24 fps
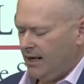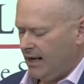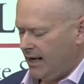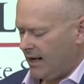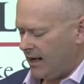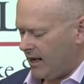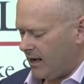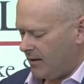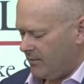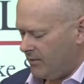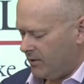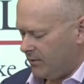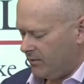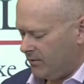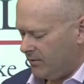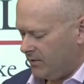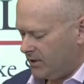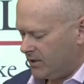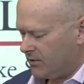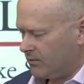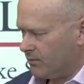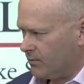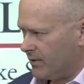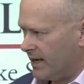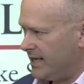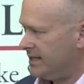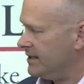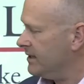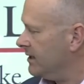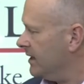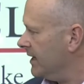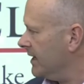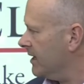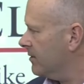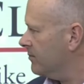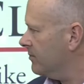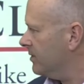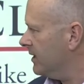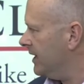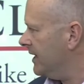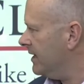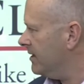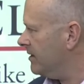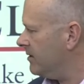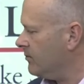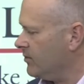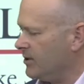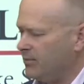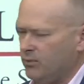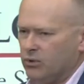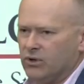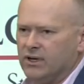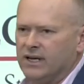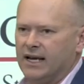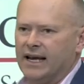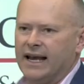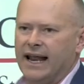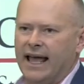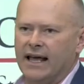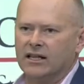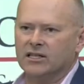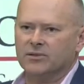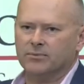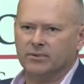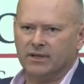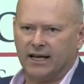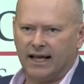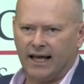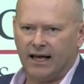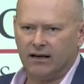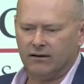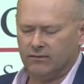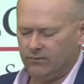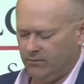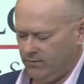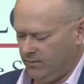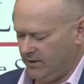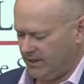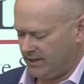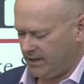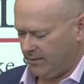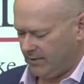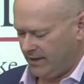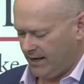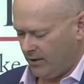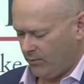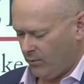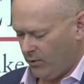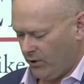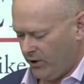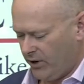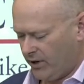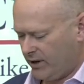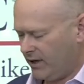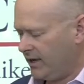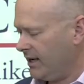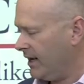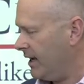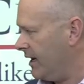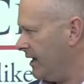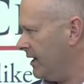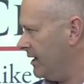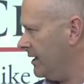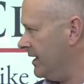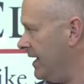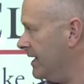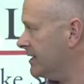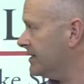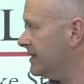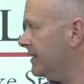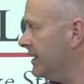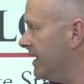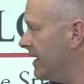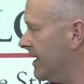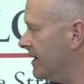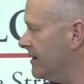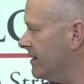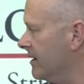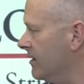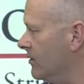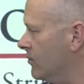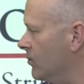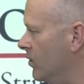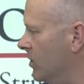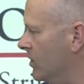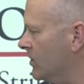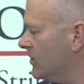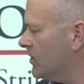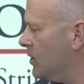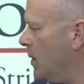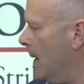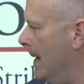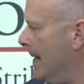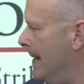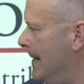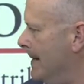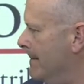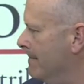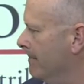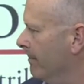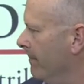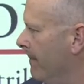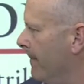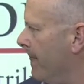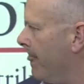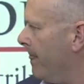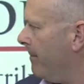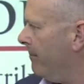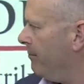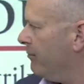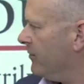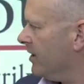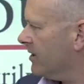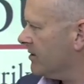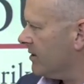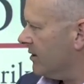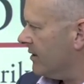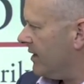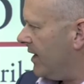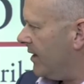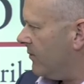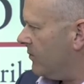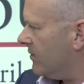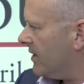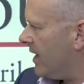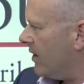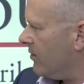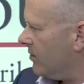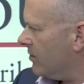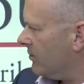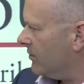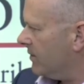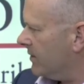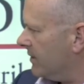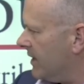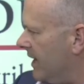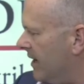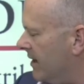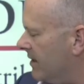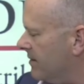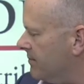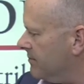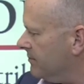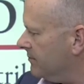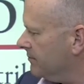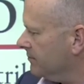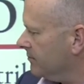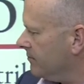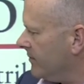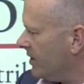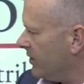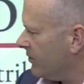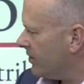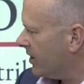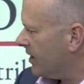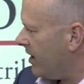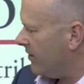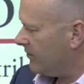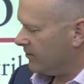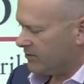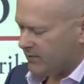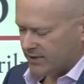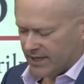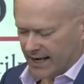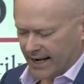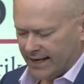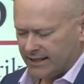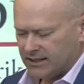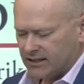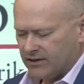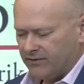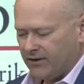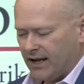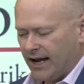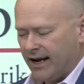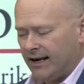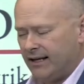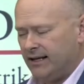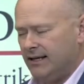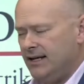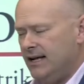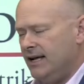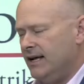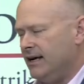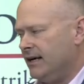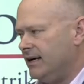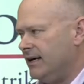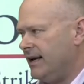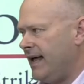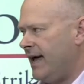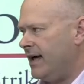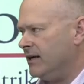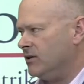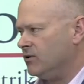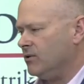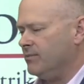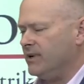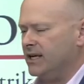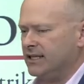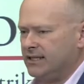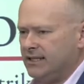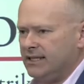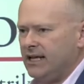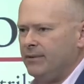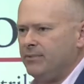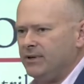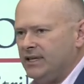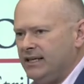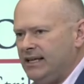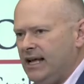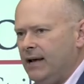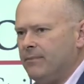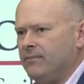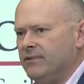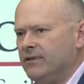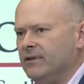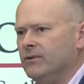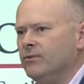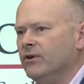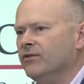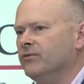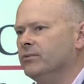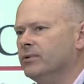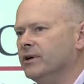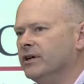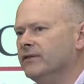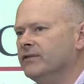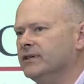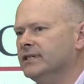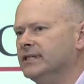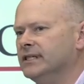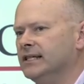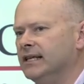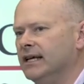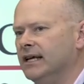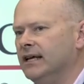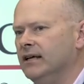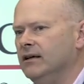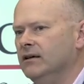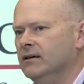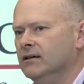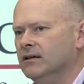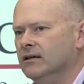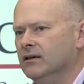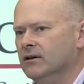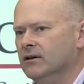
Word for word: um, that was recently completed, and we put an announcement out with some of that work uh, yesterday, I think it was. So they, they were re um, recovered with an excavator down to a much deeper depth than we've previously